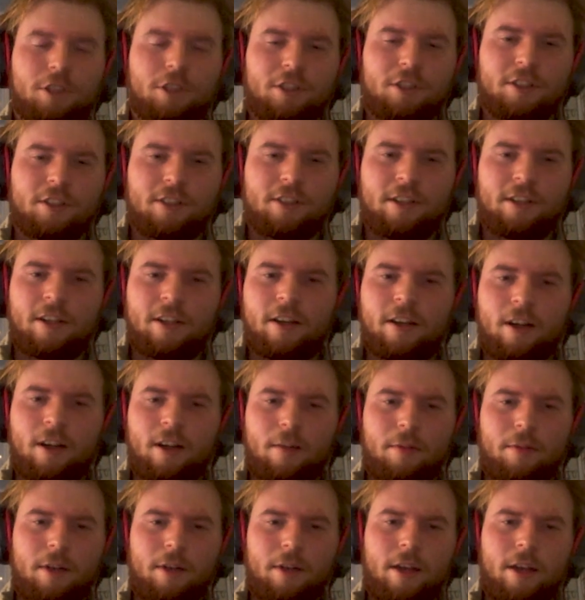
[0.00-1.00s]
East India
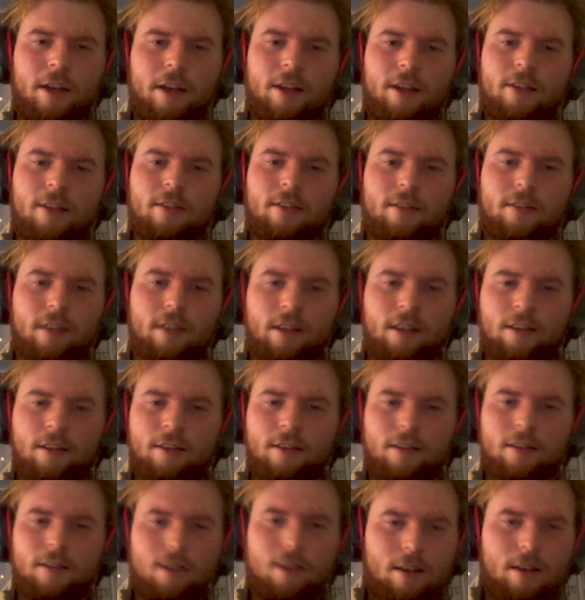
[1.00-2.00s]
Company,
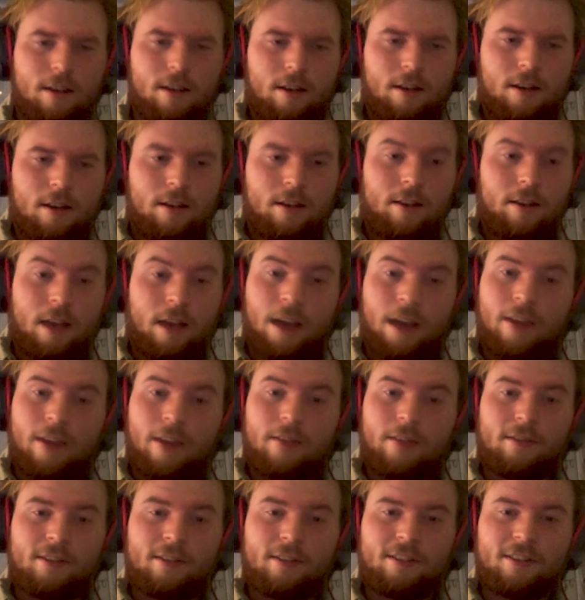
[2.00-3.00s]
and yeah,
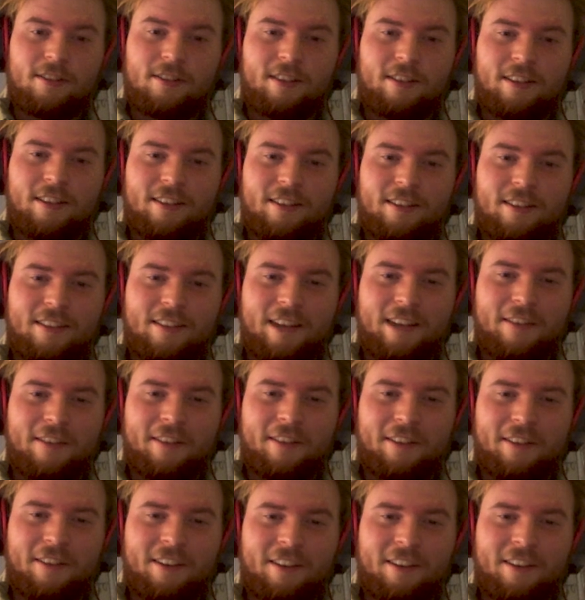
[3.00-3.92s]
he's did everything.